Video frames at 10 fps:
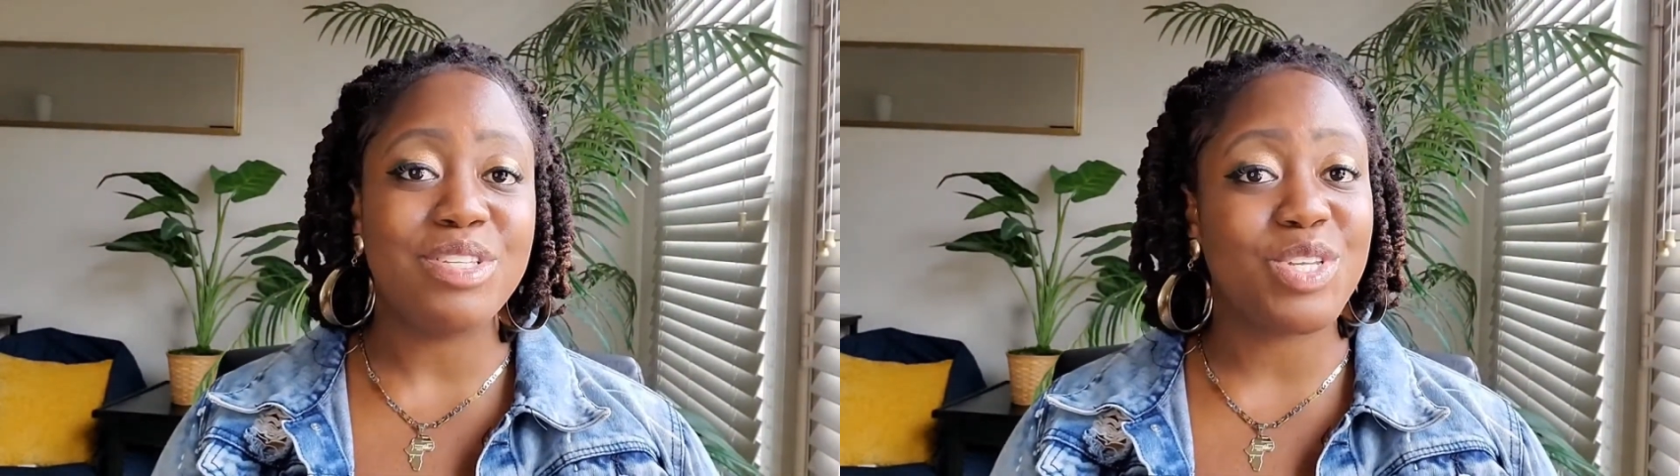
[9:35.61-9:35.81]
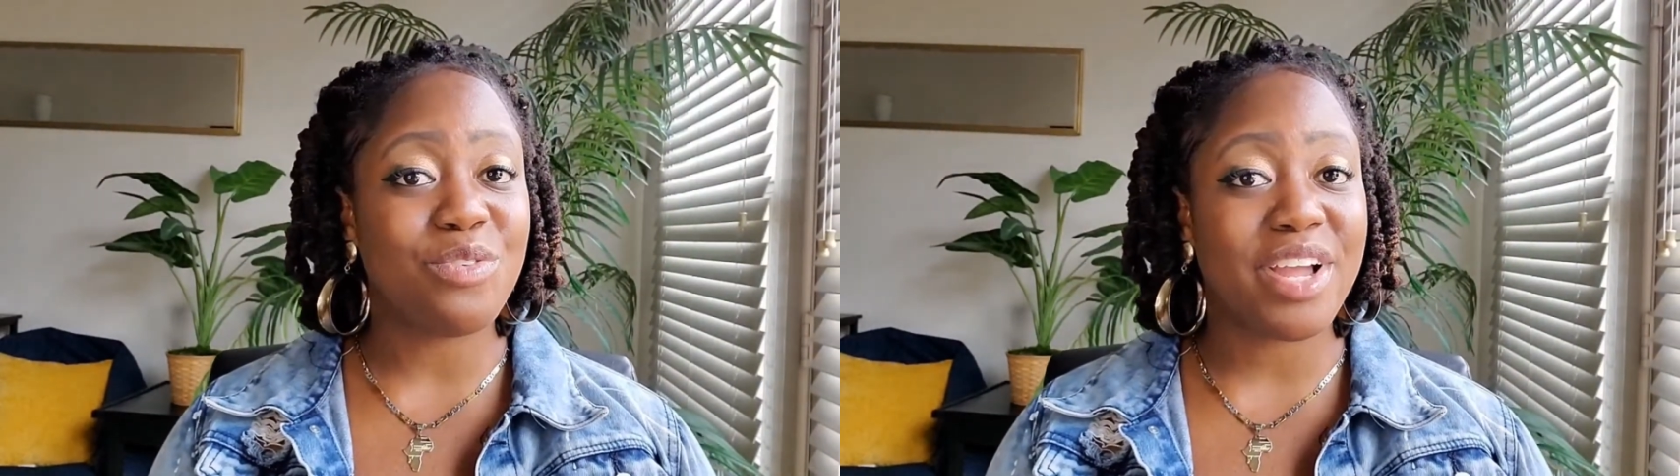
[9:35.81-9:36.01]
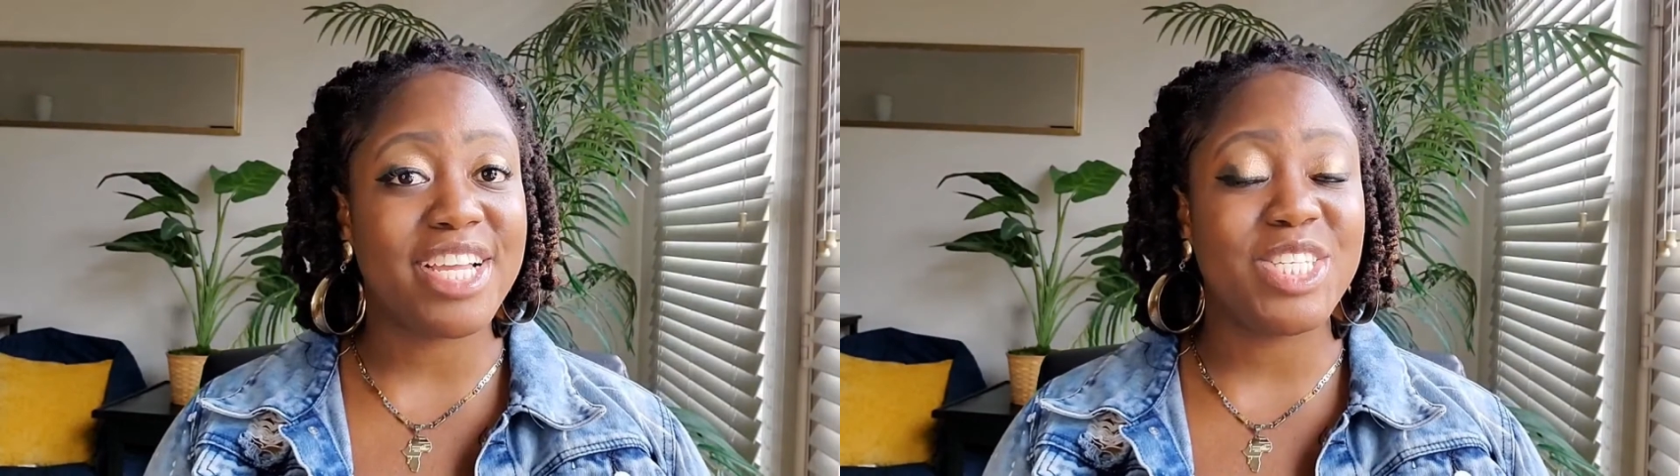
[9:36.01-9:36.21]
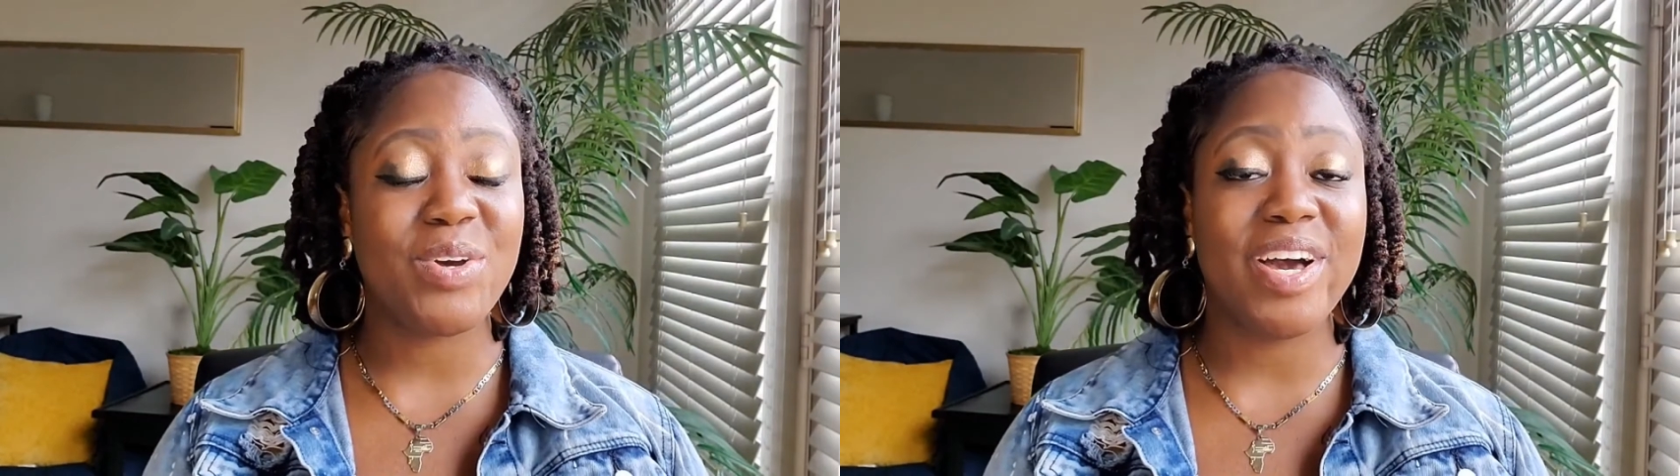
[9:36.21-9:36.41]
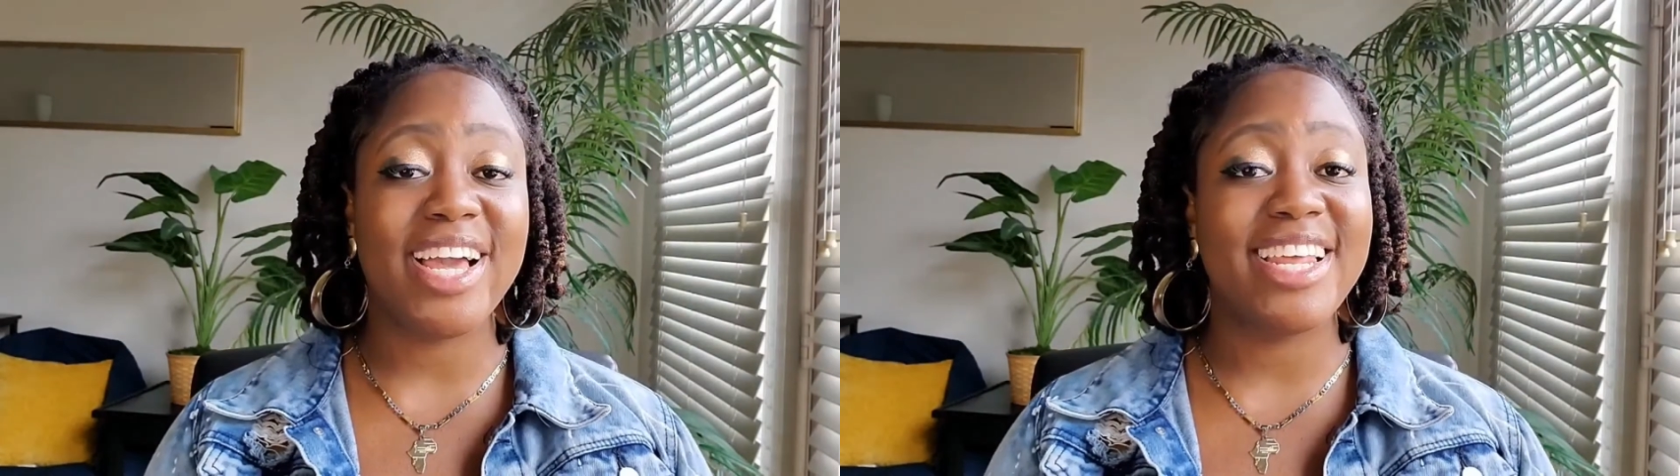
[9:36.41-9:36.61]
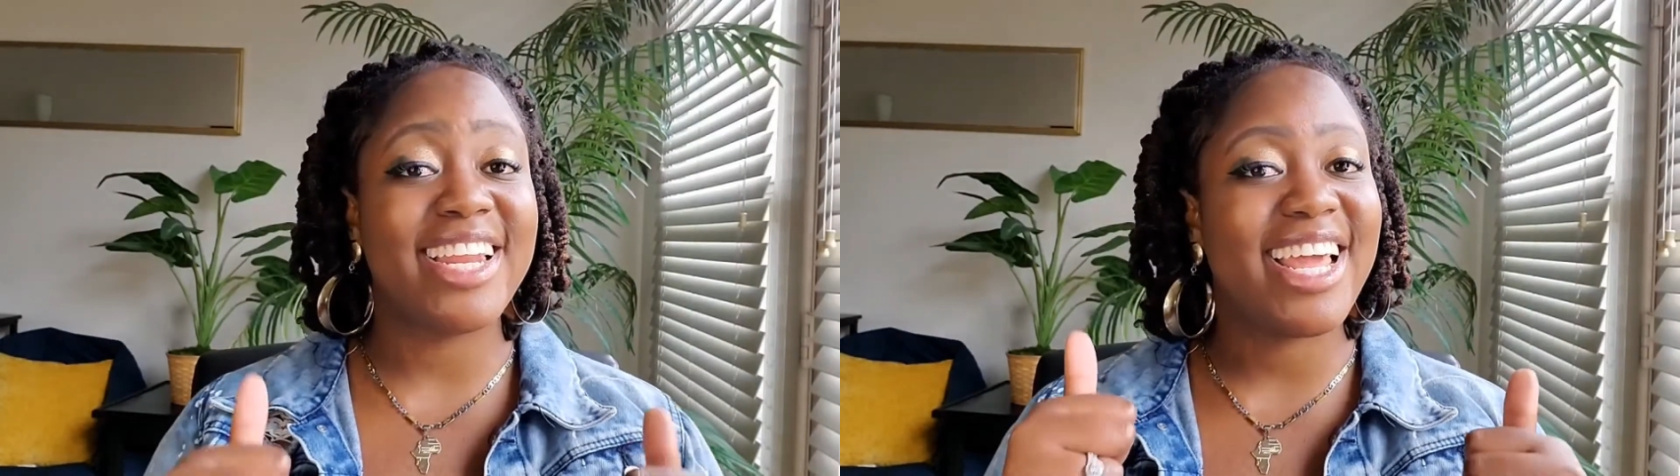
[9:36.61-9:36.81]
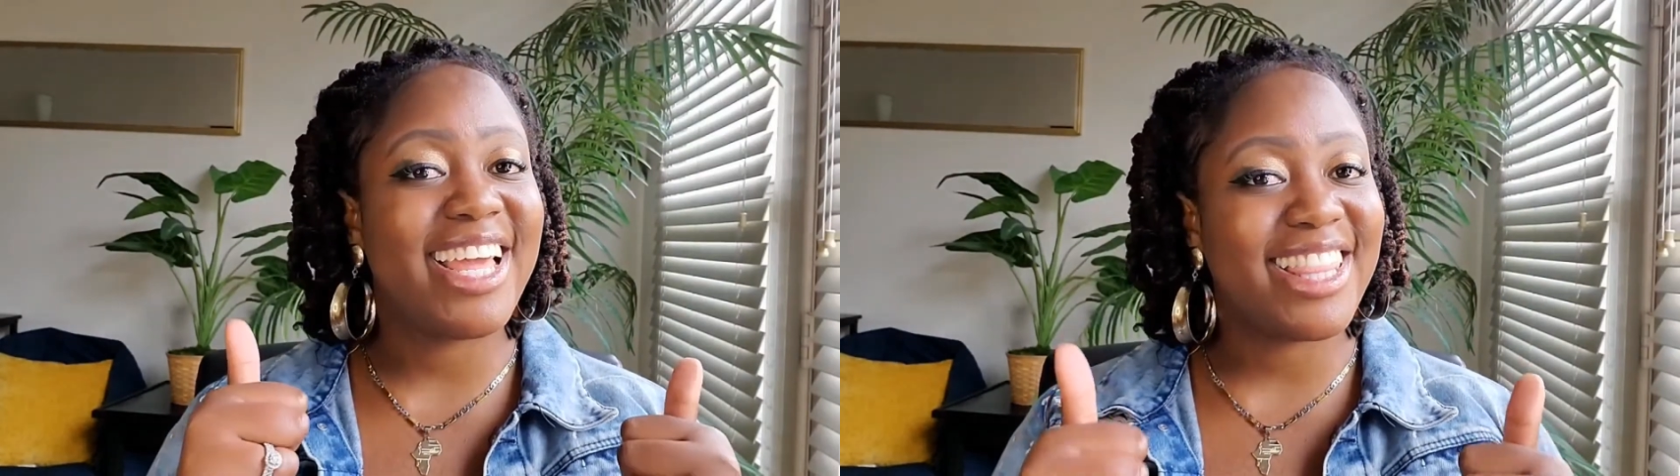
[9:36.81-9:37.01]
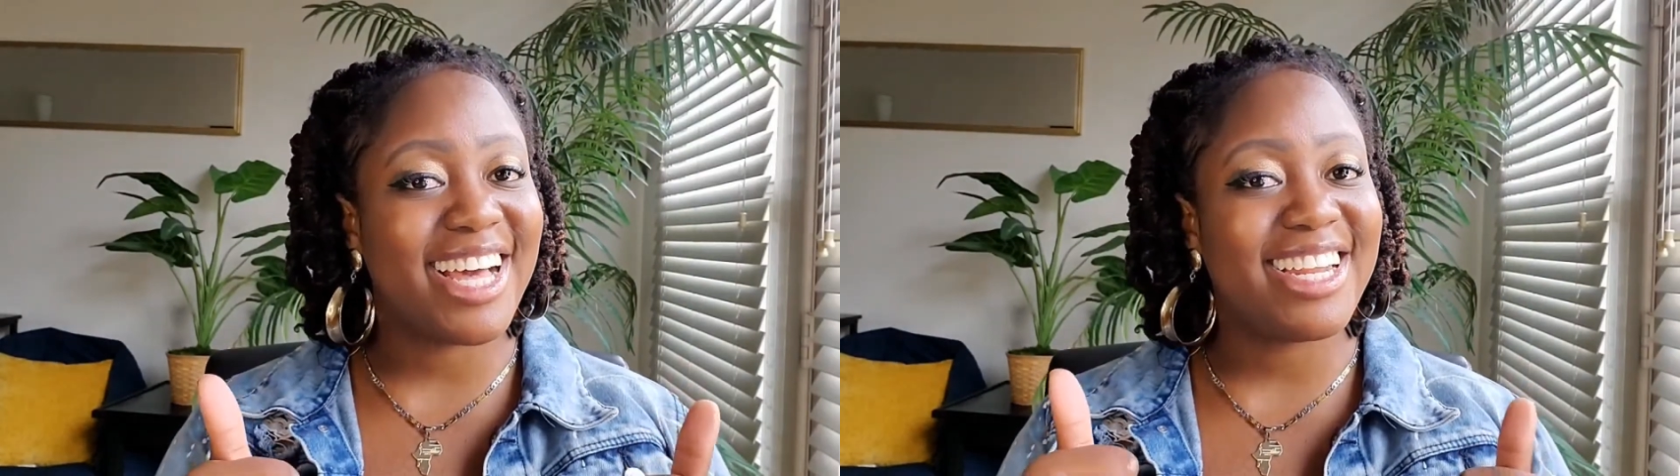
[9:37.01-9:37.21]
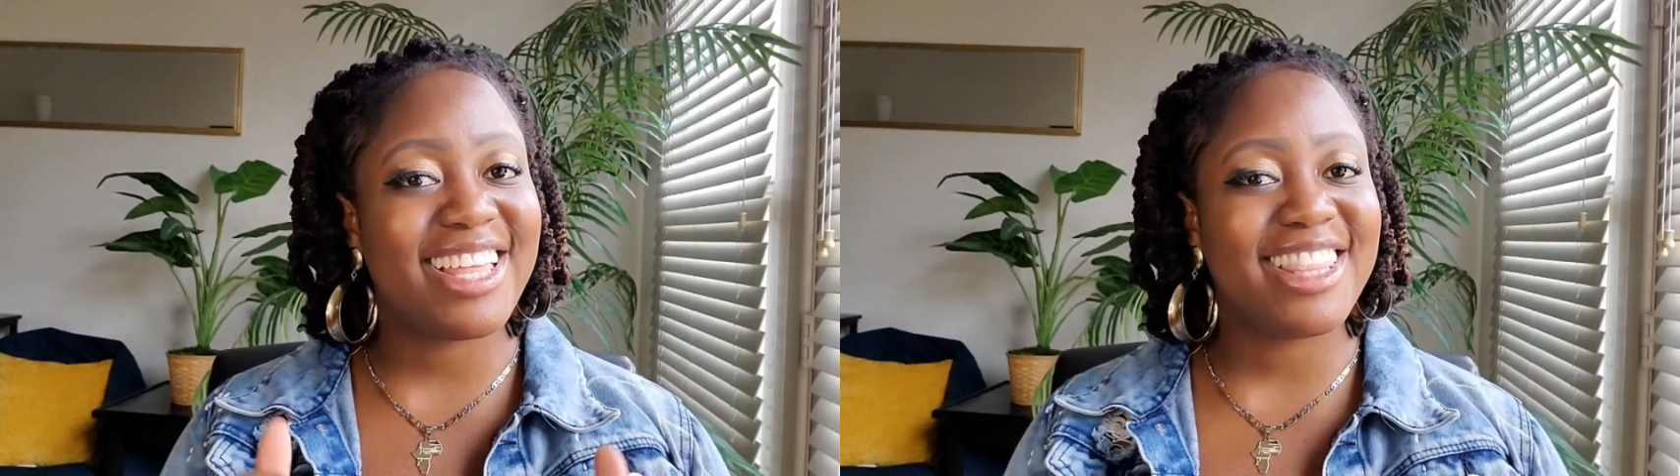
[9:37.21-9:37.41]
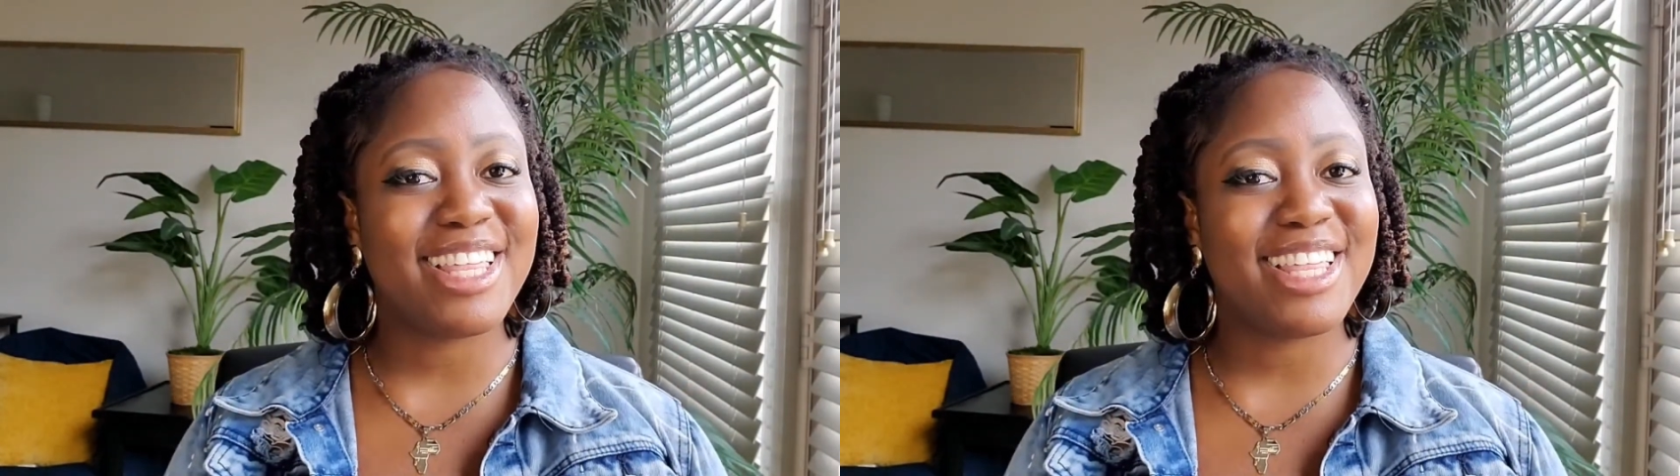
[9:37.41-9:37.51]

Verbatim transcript: don't forget to go ahead and hit that